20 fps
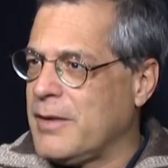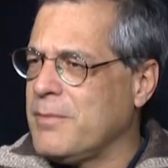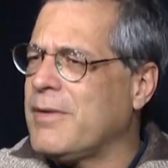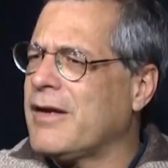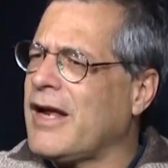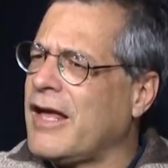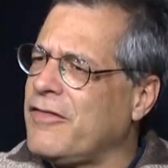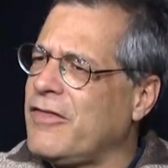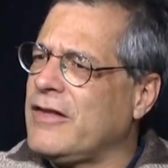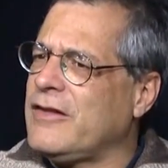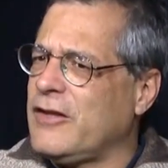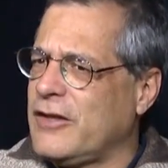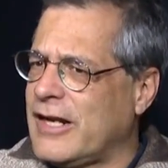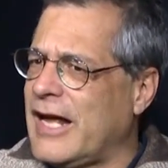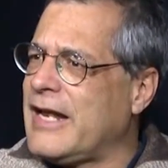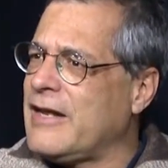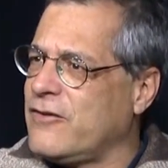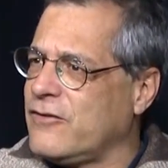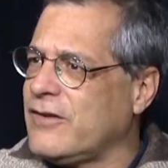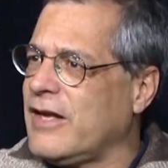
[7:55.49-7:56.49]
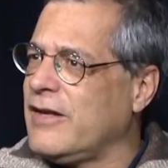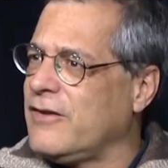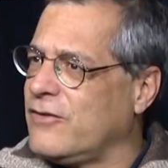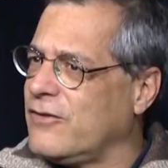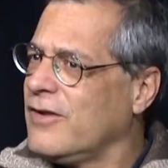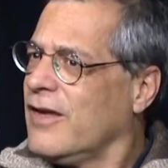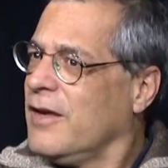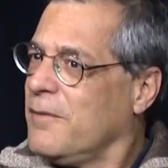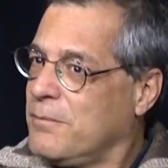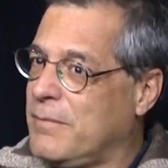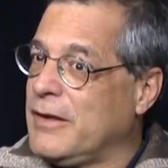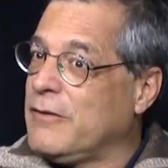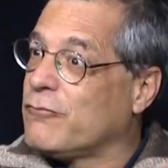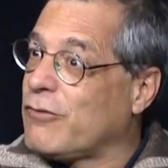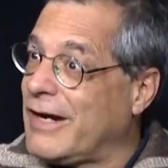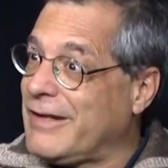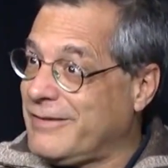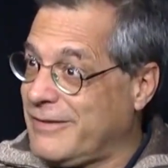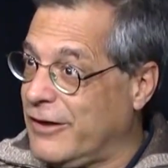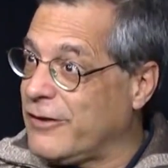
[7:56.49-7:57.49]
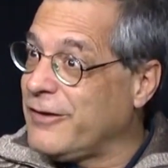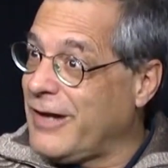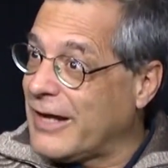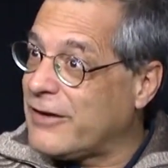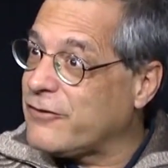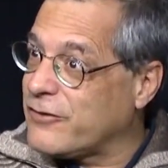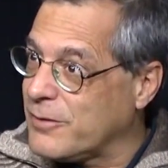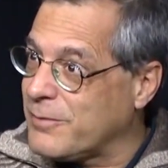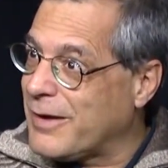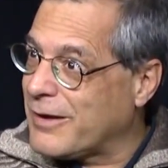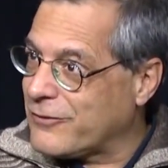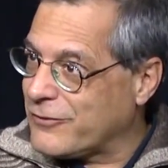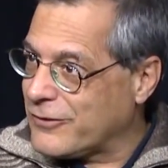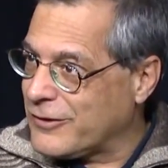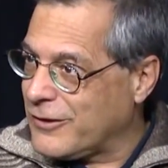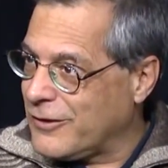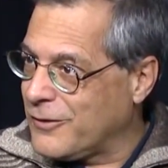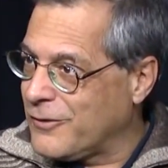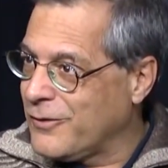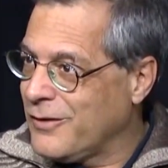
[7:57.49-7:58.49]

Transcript: But I think the United States being right there next to Mexico.